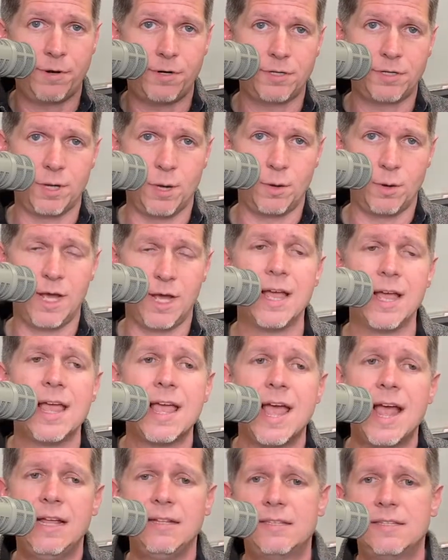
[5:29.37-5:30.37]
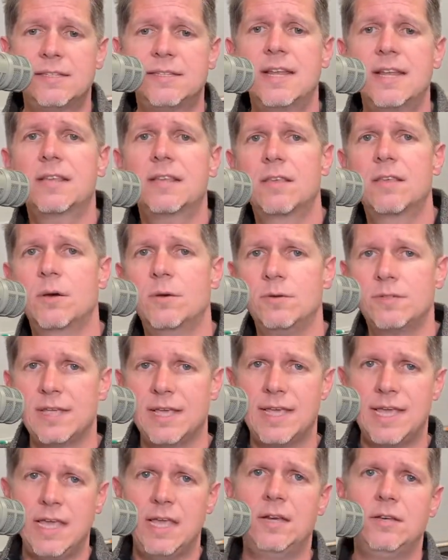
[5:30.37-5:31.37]
persona and stick those
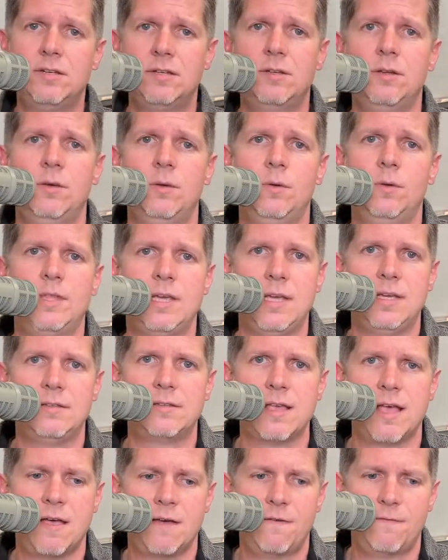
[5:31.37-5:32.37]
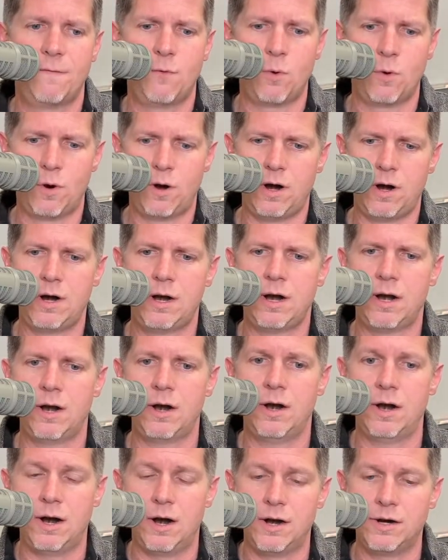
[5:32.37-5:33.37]
into these
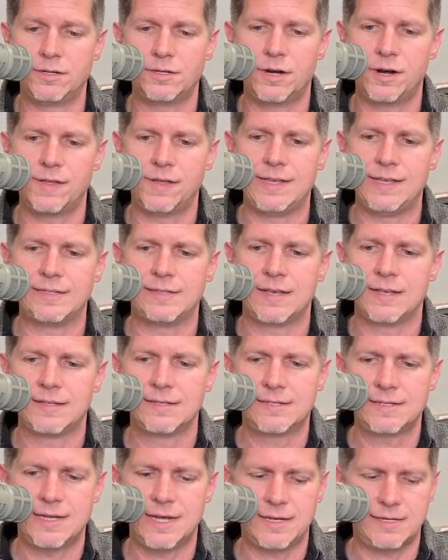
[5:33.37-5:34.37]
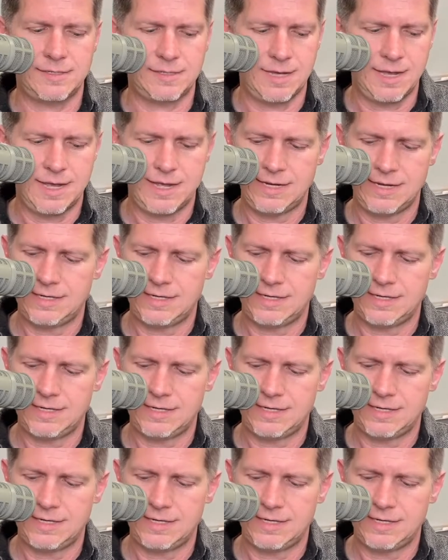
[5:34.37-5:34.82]
these 6